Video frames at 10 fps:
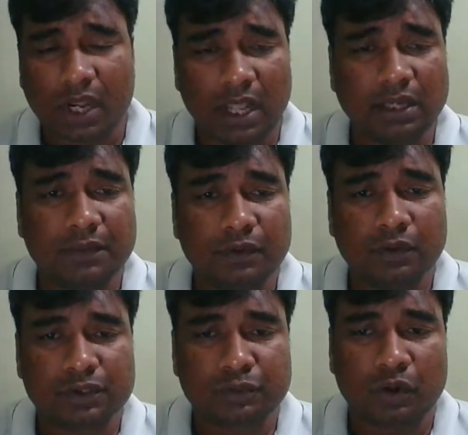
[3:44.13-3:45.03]
I'll give
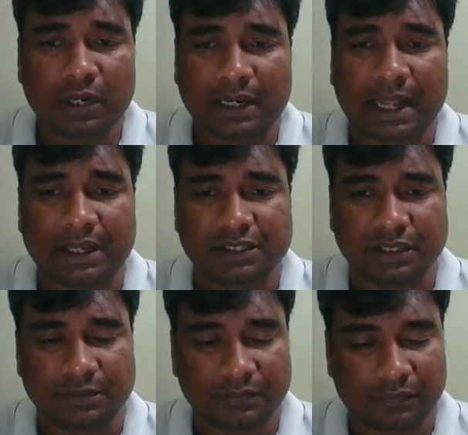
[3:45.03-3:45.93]
you a small
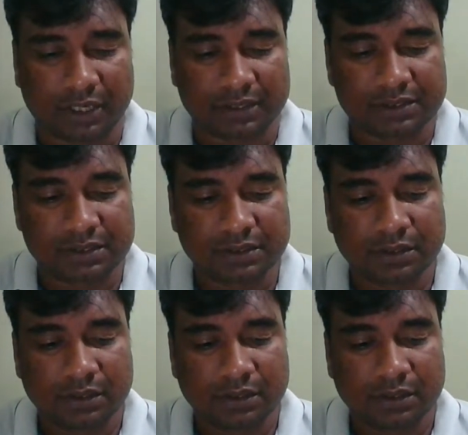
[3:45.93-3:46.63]
analogy, friends.